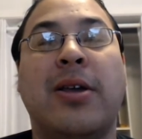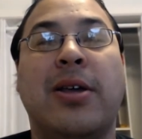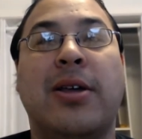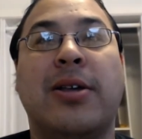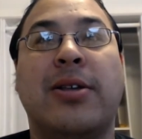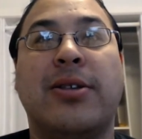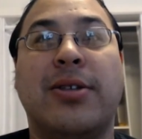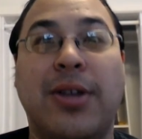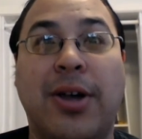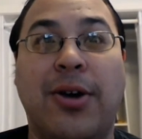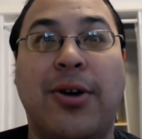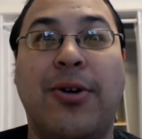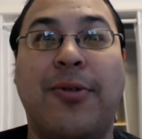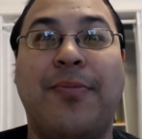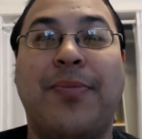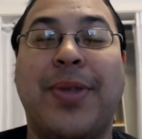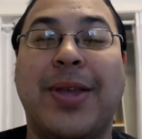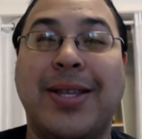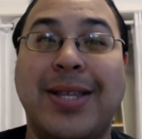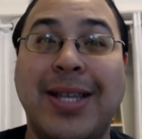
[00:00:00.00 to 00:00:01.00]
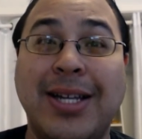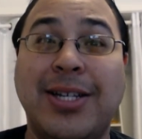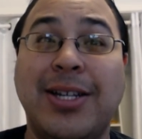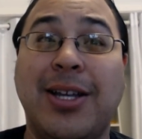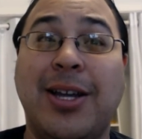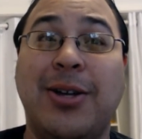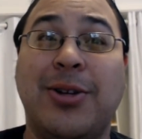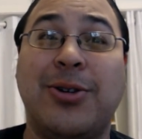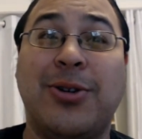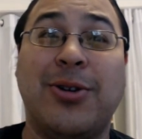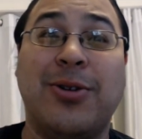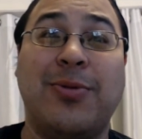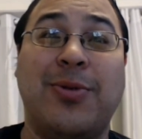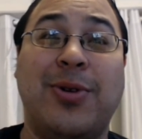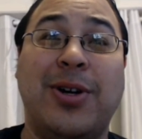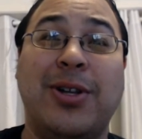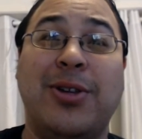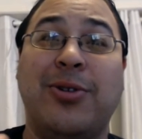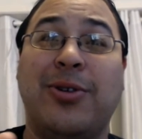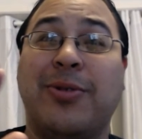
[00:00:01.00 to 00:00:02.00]
So, essentially on turn
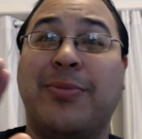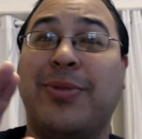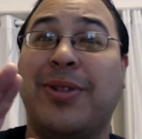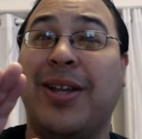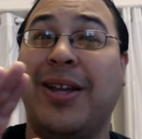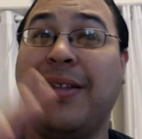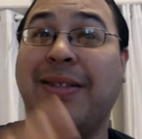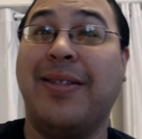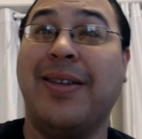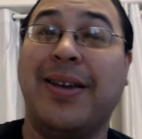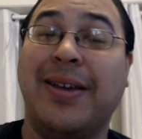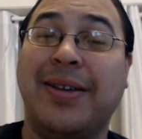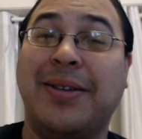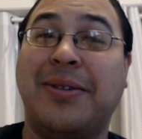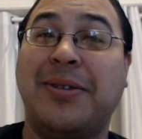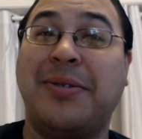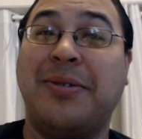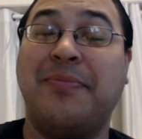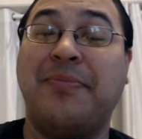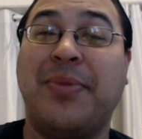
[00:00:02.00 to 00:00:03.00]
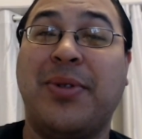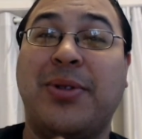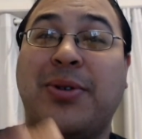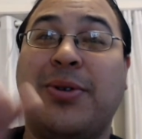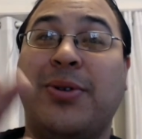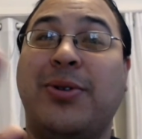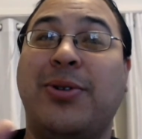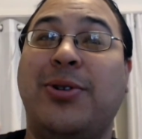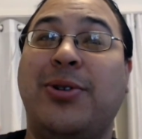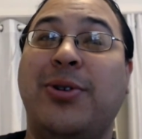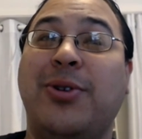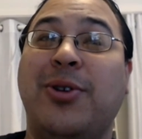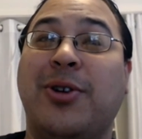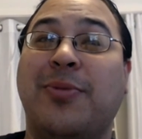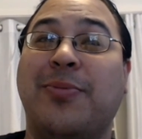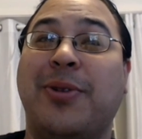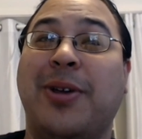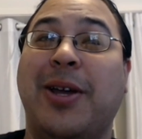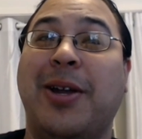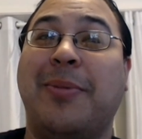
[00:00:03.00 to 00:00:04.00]
1, you can play this. Turn 2, you
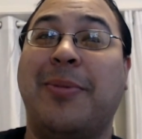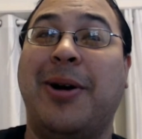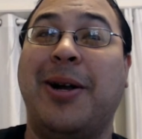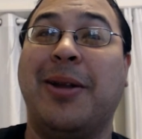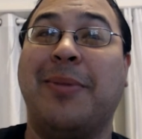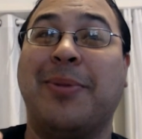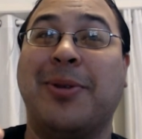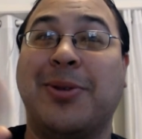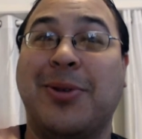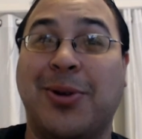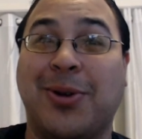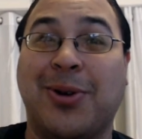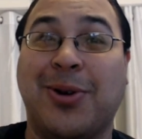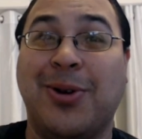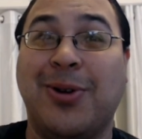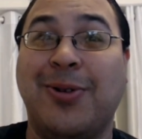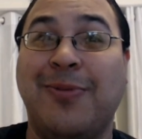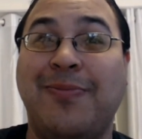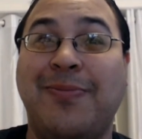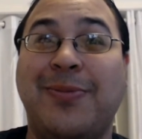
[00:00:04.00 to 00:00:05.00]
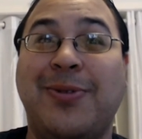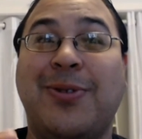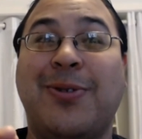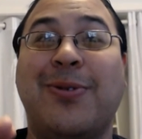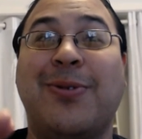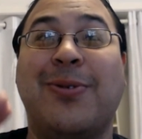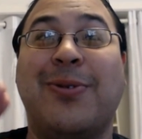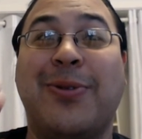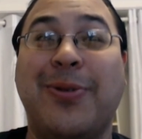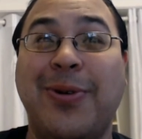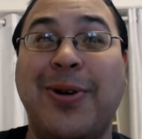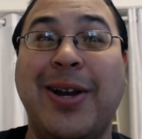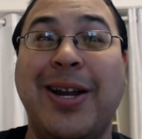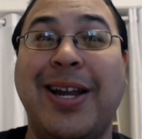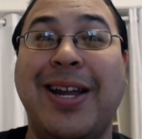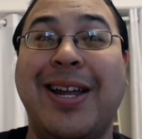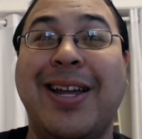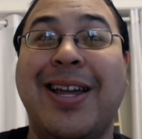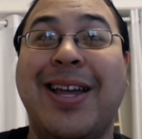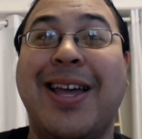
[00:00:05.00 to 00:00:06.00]
can play an Amani Berserker. Turn
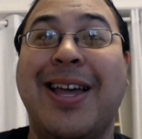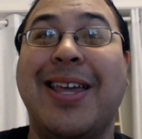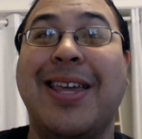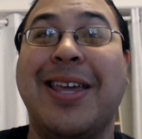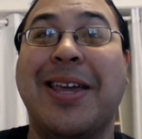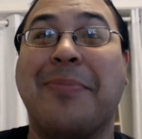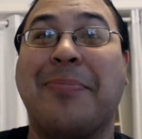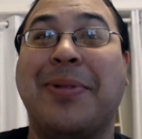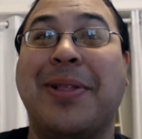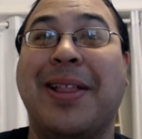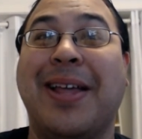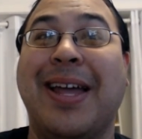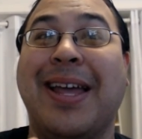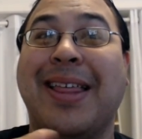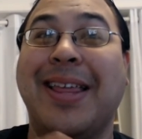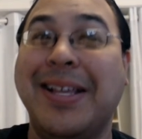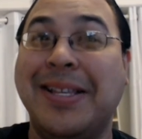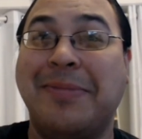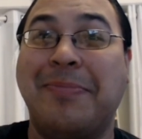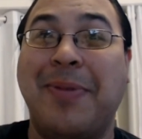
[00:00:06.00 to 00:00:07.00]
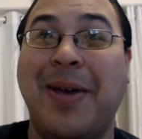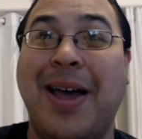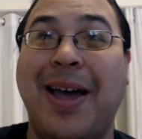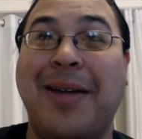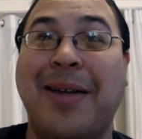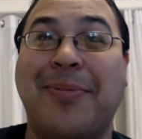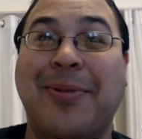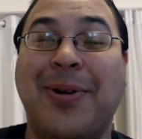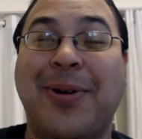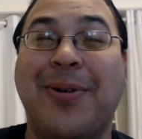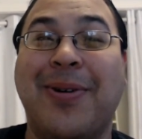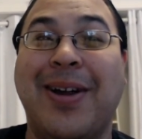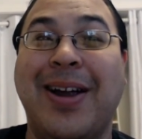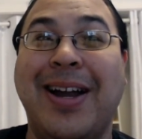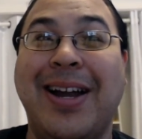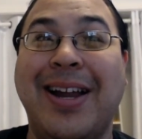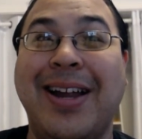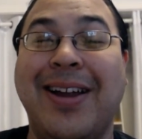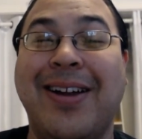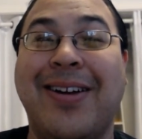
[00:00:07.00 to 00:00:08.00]
3, you play this bad boy
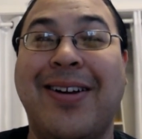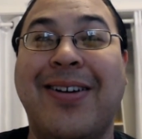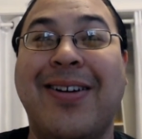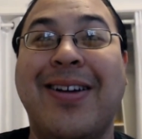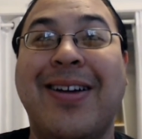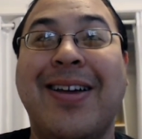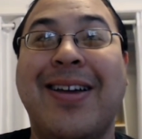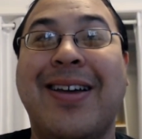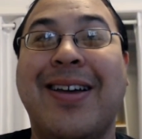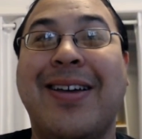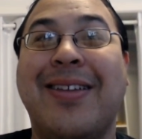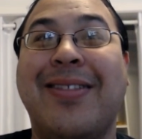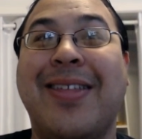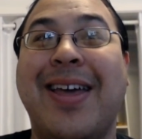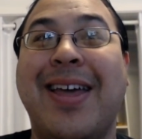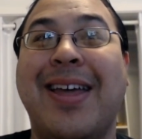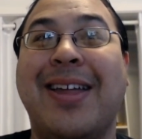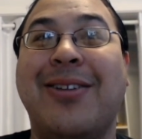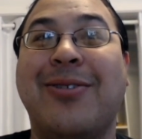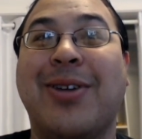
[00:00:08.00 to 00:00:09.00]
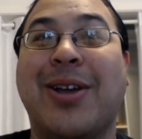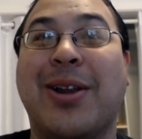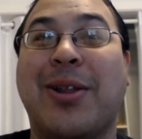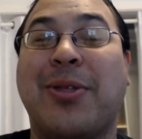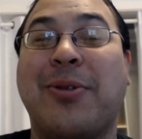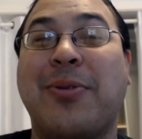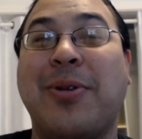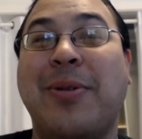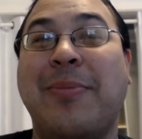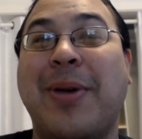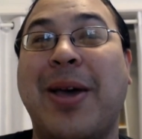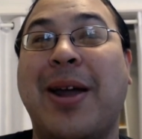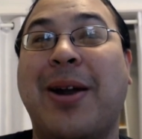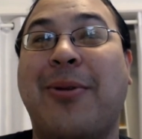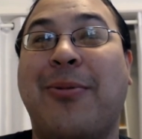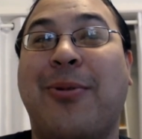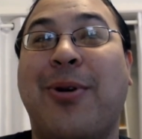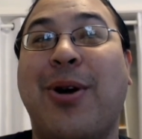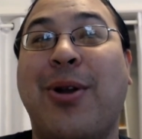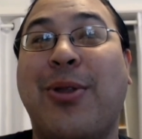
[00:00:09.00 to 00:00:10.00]
right here. Then you get a 3-mana
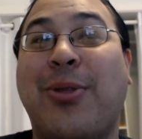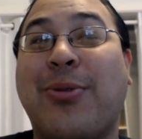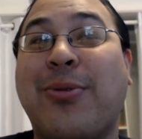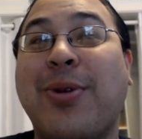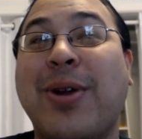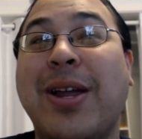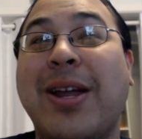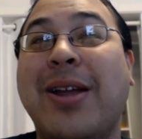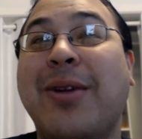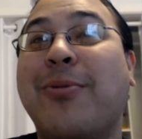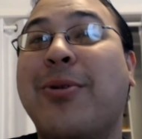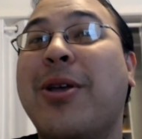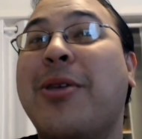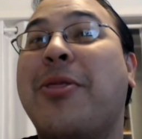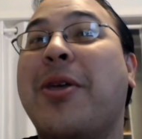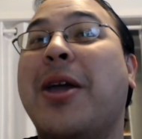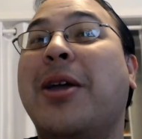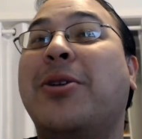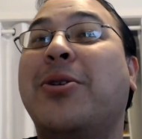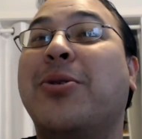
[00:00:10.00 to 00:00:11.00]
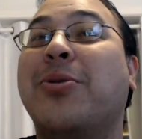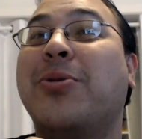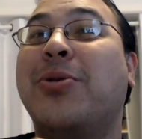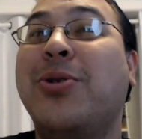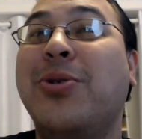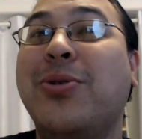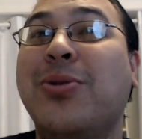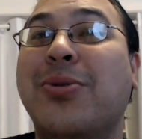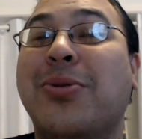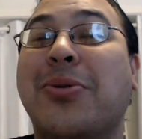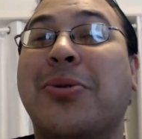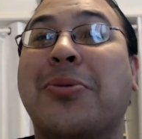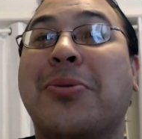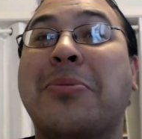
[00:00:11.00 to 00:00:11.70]
1/3 with a 2/2.